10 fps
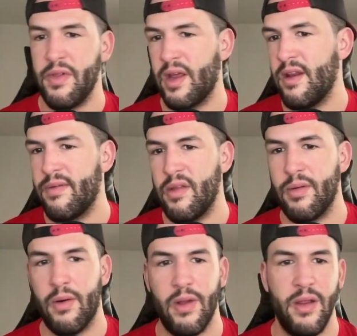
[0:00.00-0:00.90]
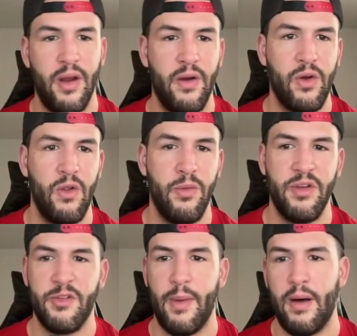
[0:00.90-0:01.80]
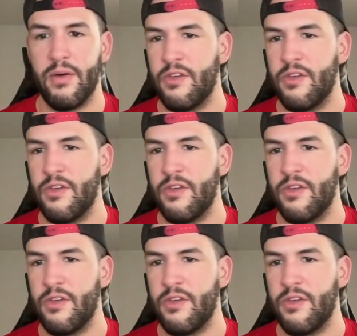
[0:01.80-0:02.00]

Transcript: They could definitely throw in there, go a little bit smaller.